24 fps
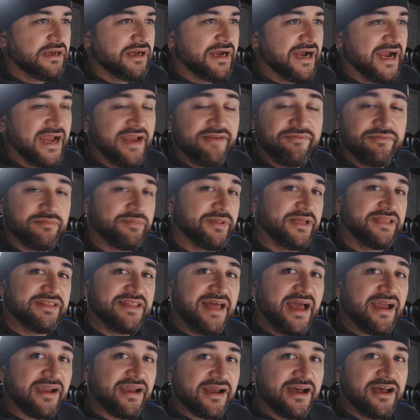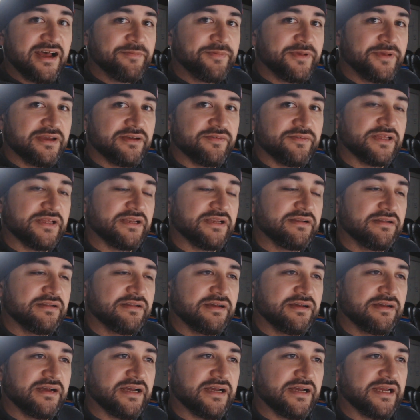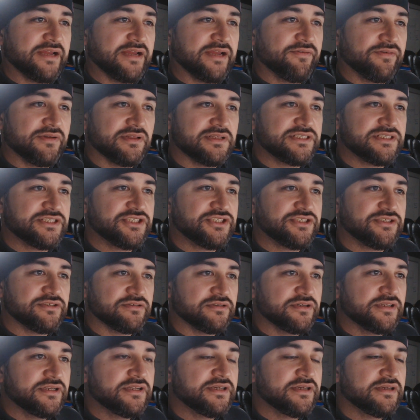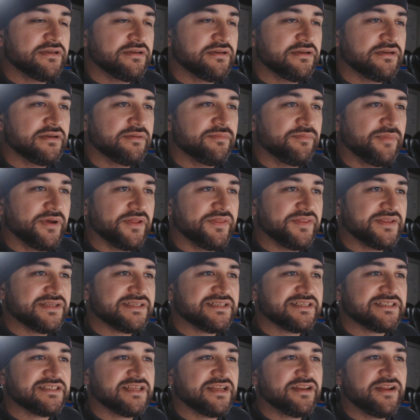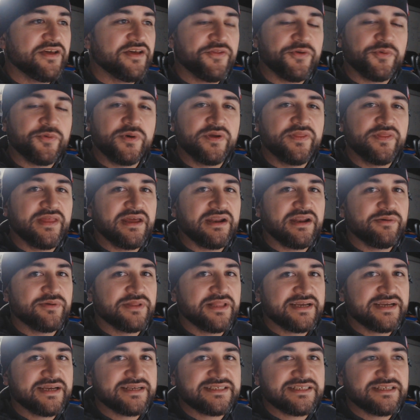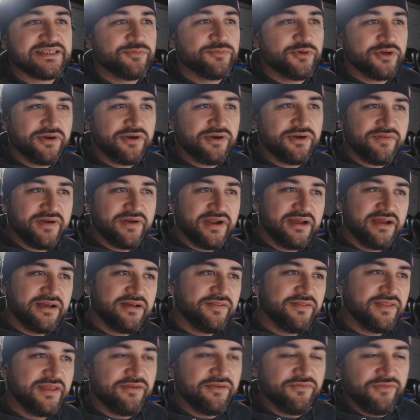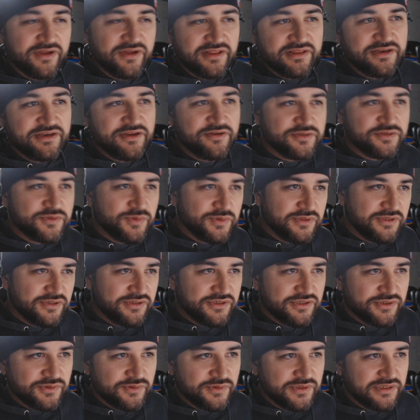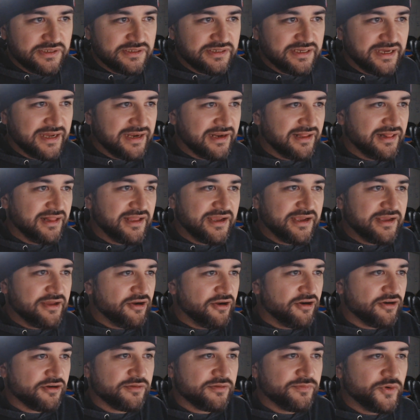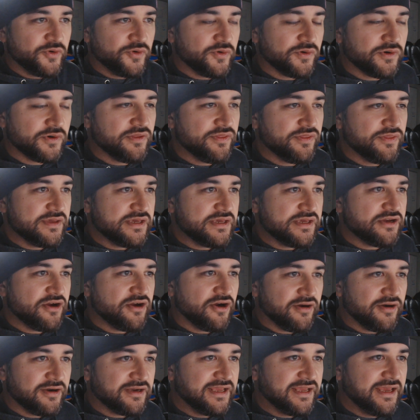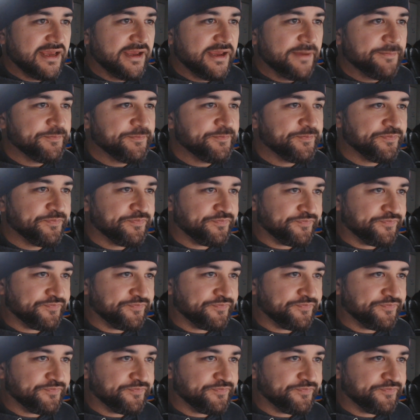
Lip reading: I haven't played that copy of it. I really should, but this is another one that I would like someone around that really knows what they're doing, kind of like Arkham Horror, the card game.